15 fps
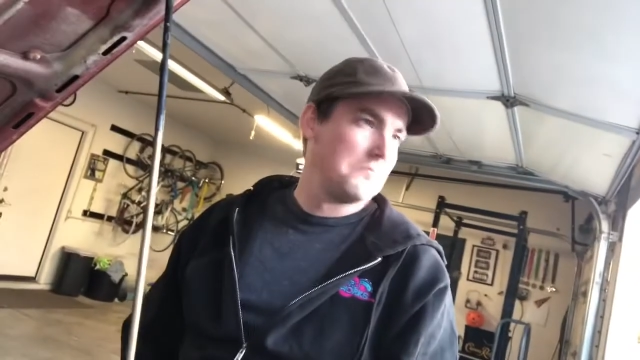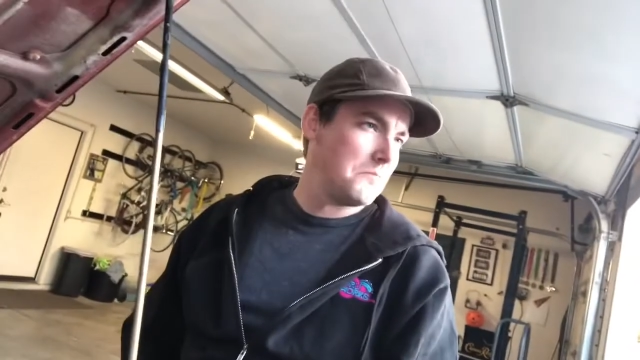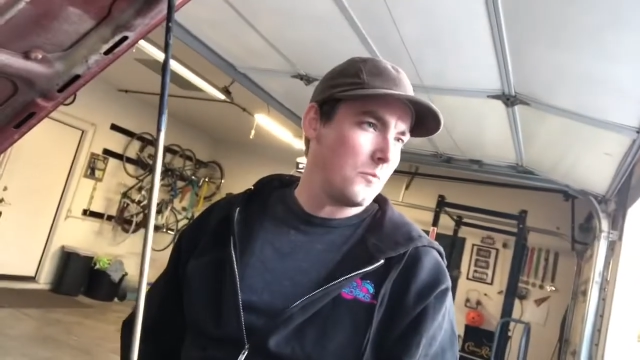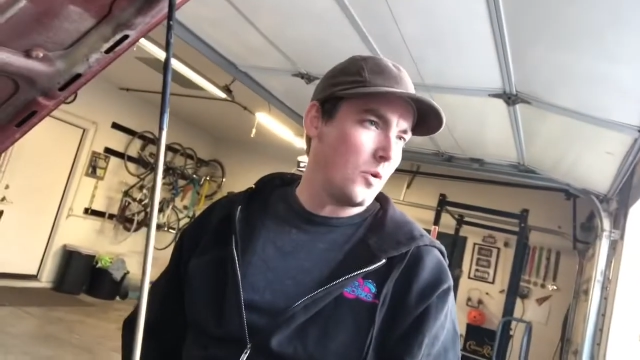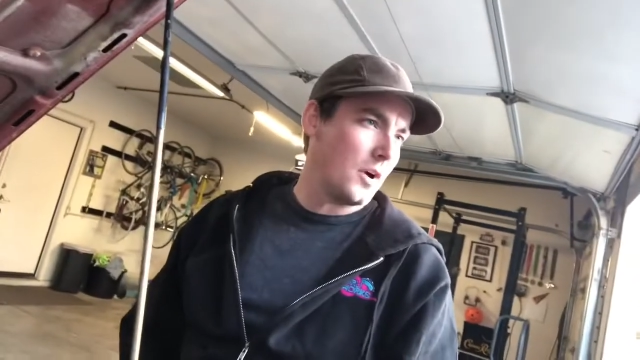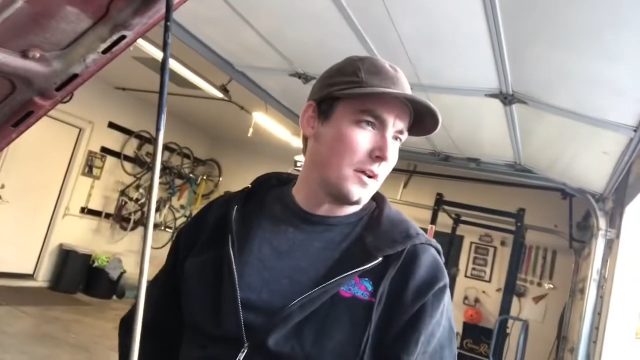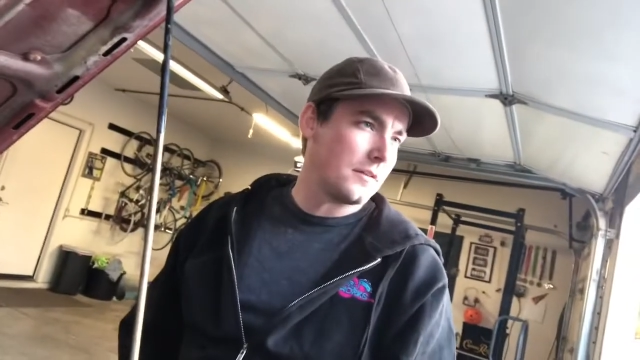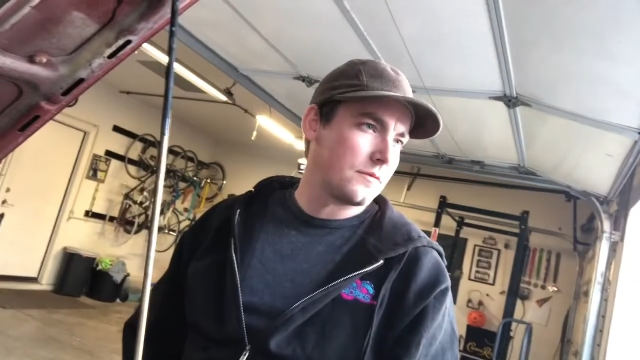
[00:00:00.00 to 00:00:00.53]

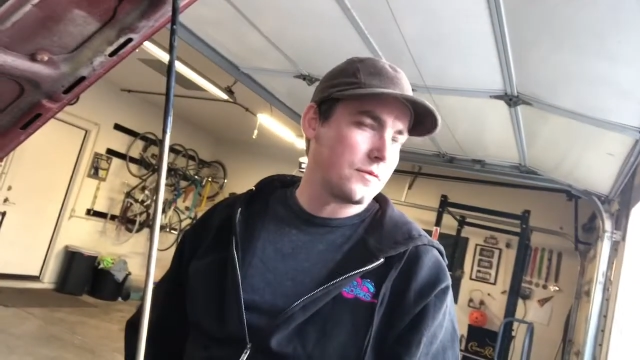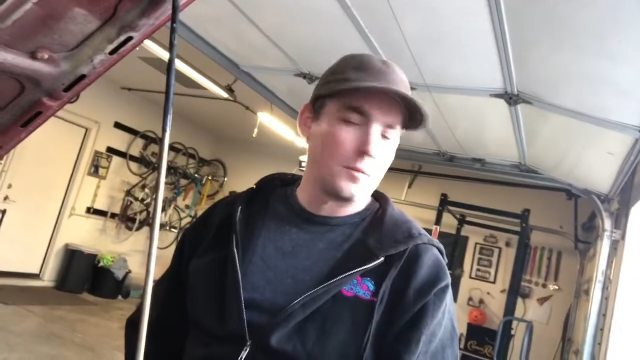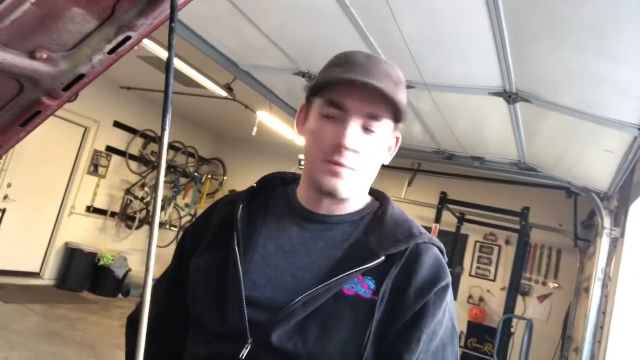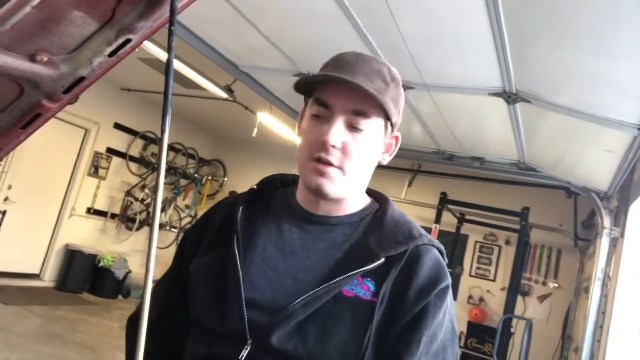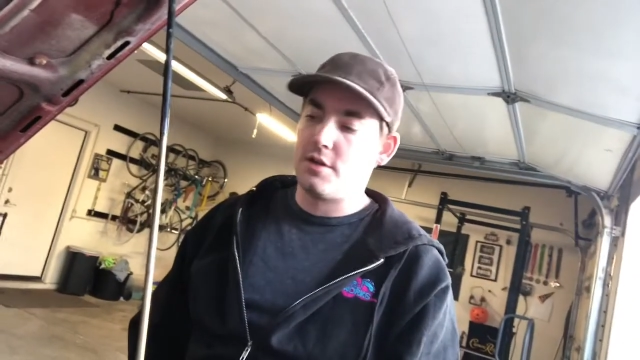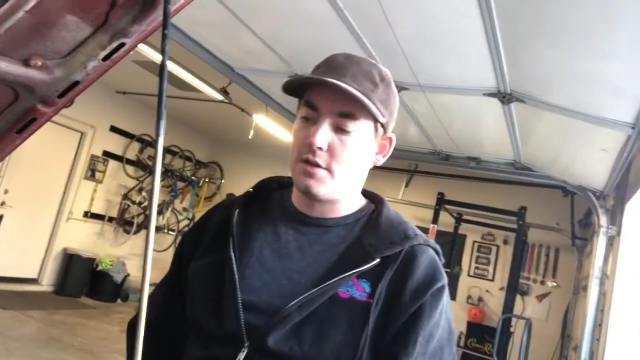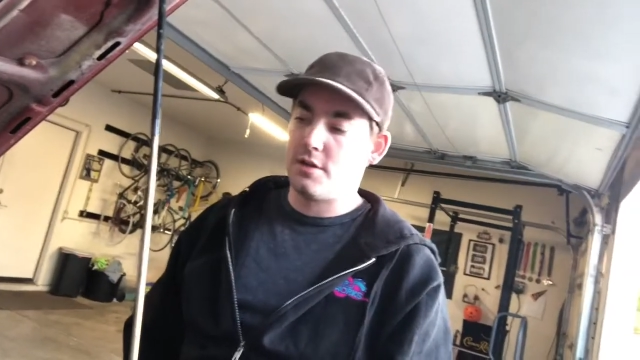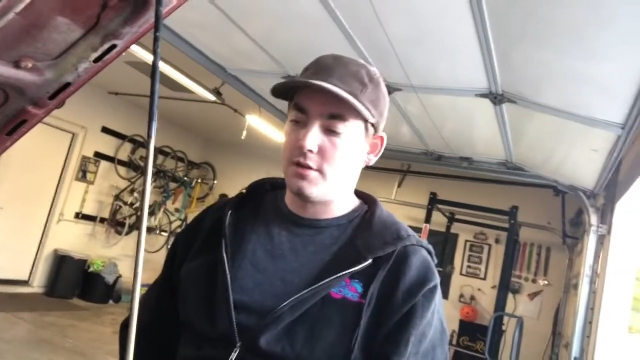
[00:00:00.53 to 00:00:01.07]
what from
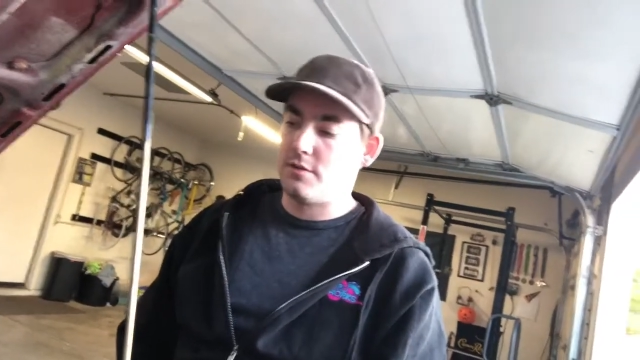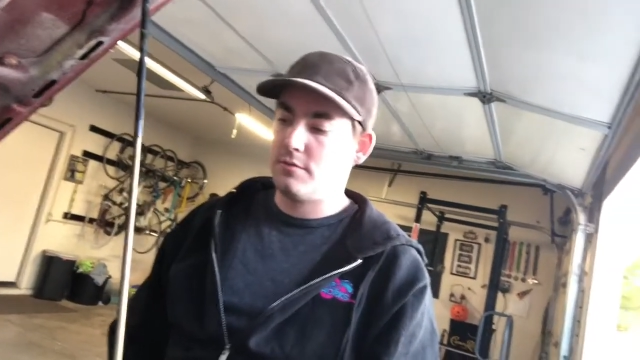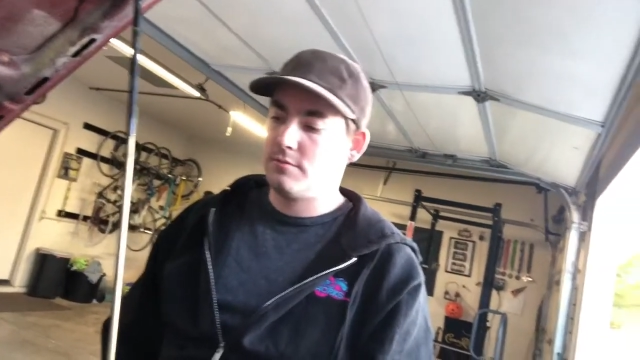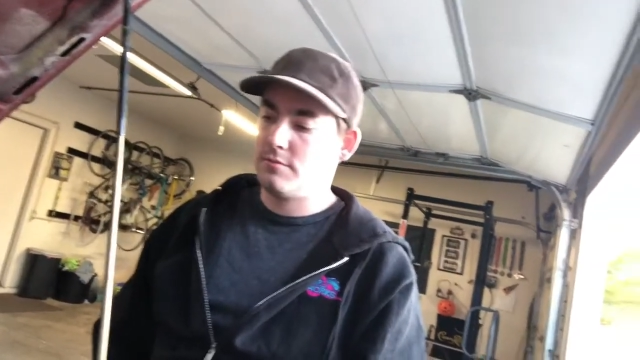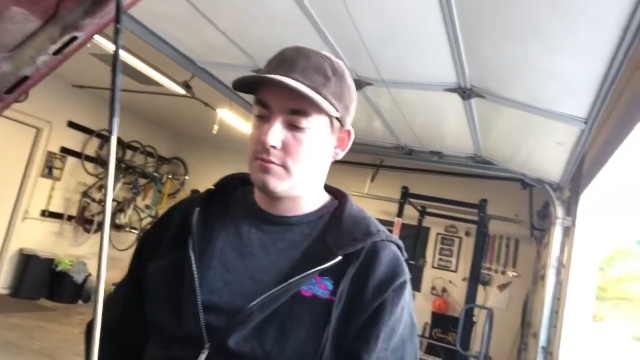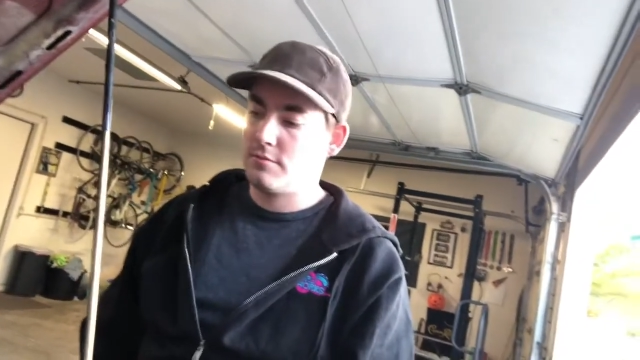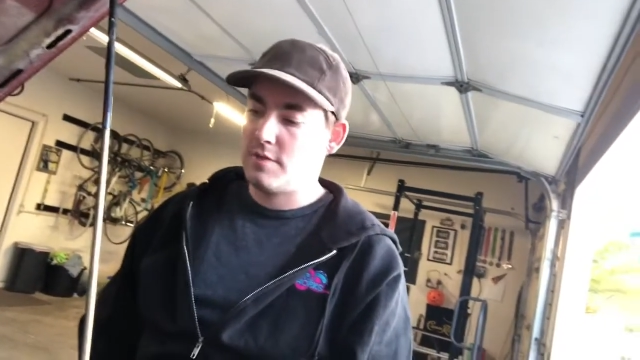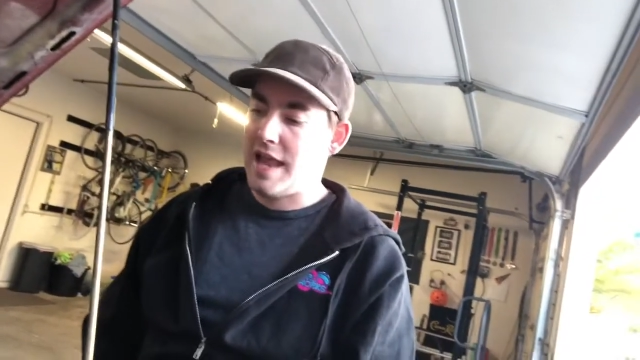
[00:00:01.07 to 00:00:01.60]
the
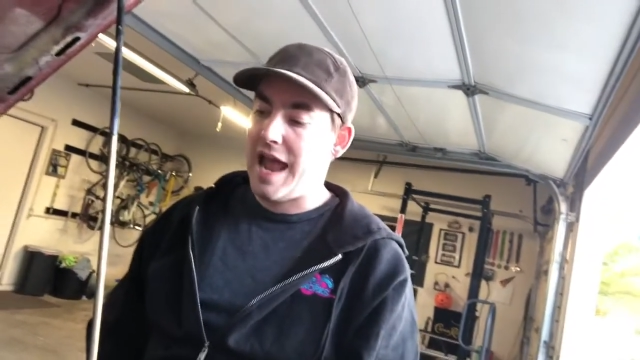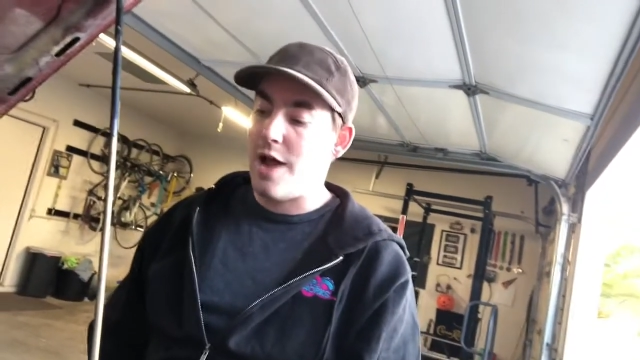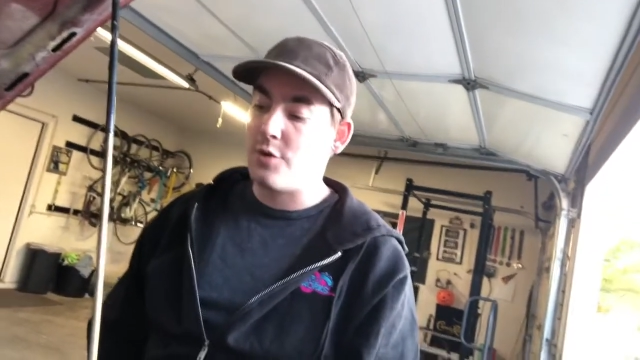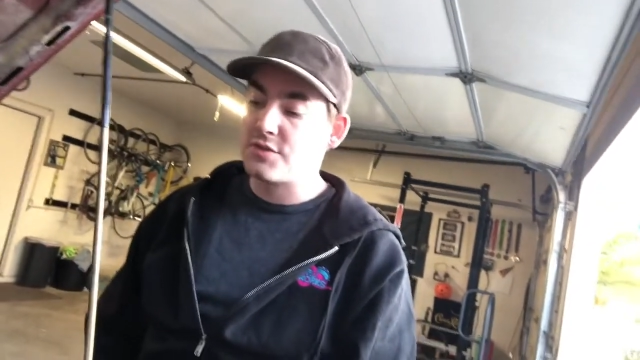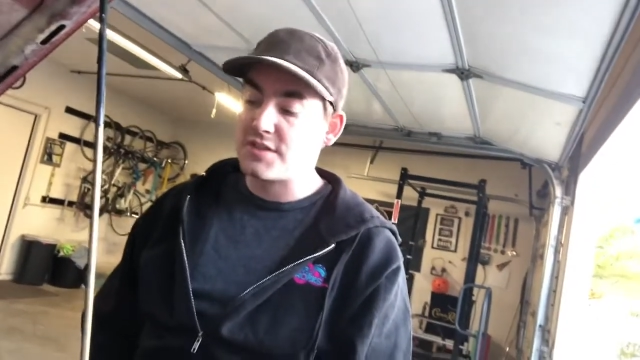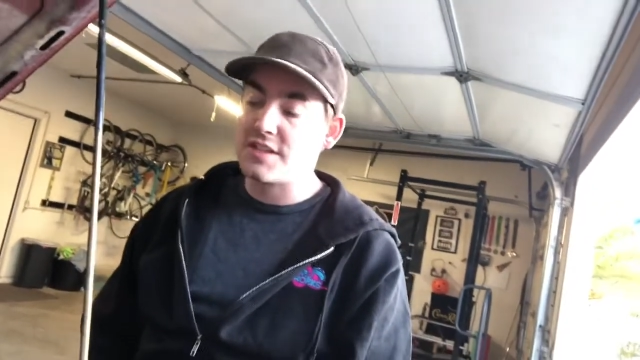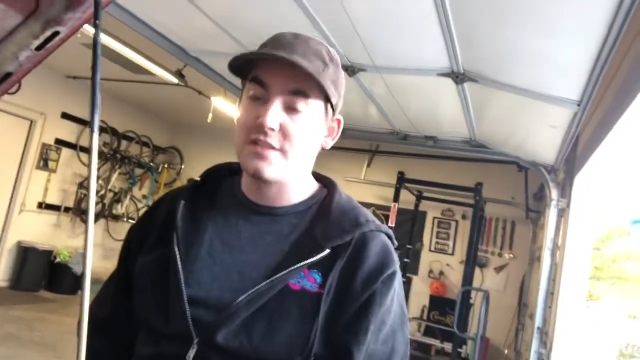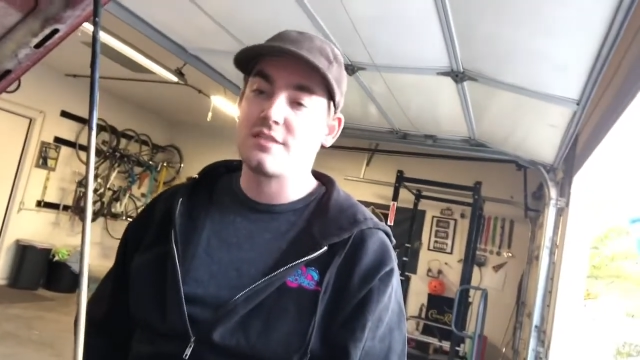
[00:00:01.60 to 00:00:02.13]

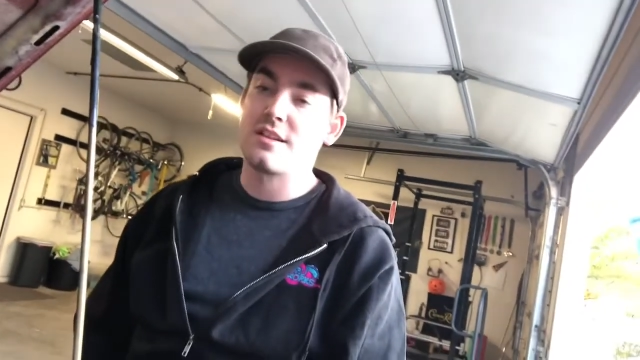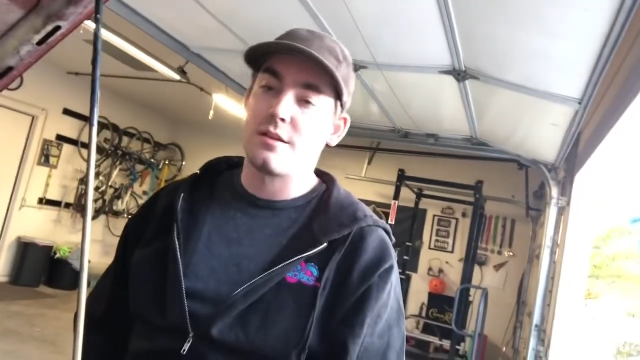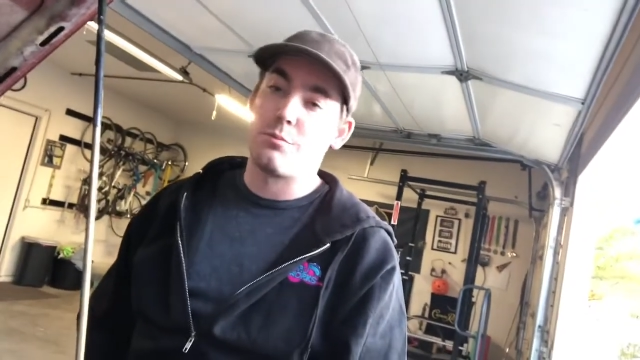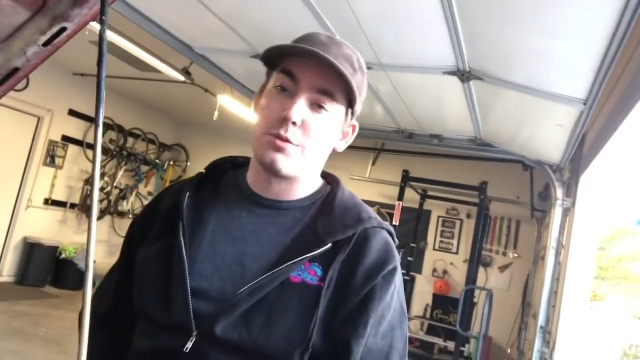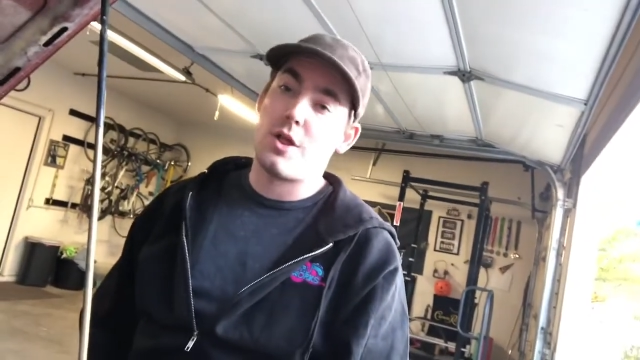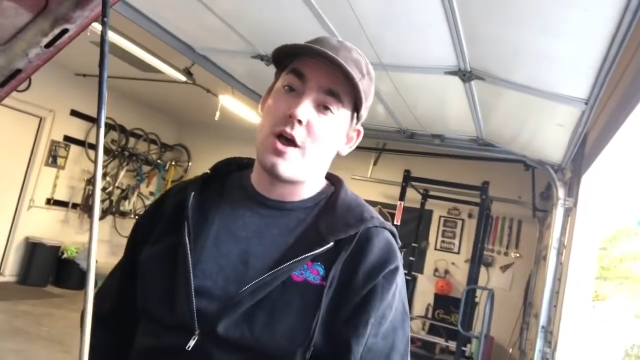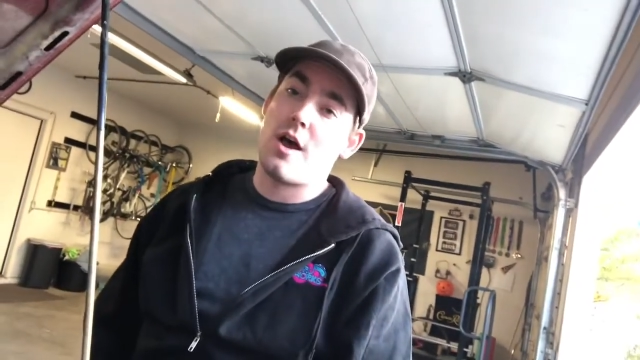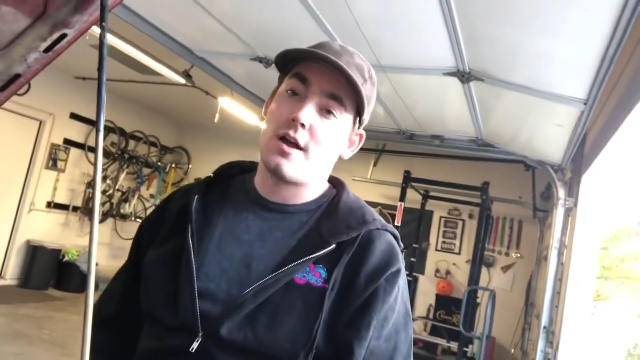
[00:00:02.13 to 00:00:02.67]
housing to the
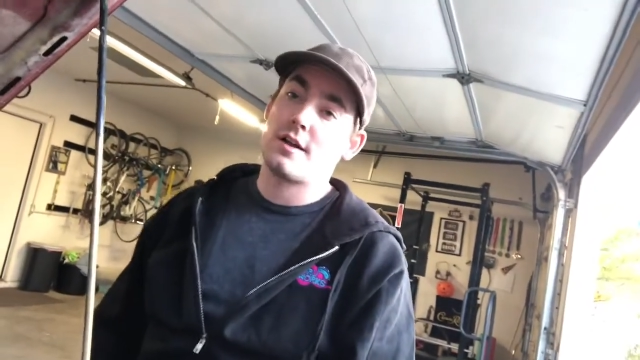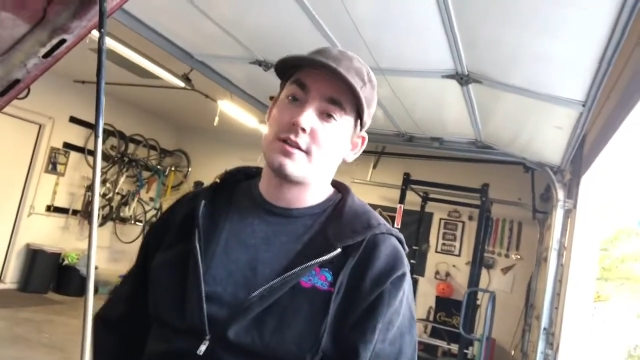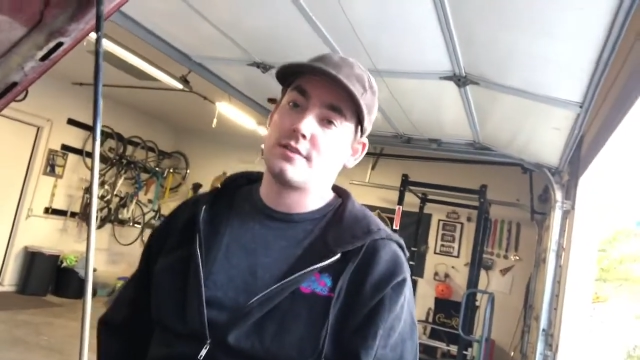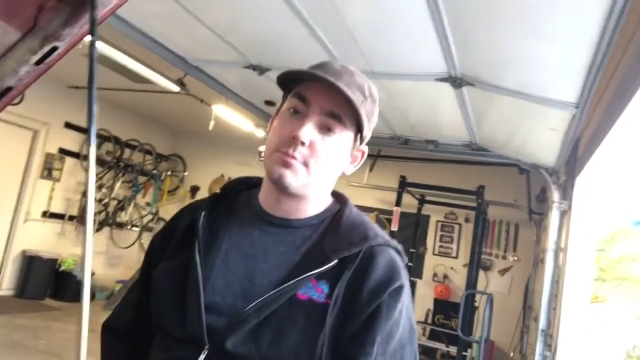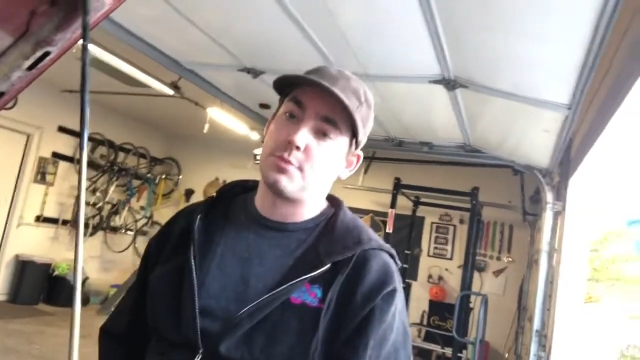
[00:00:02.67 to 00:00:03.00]
block? The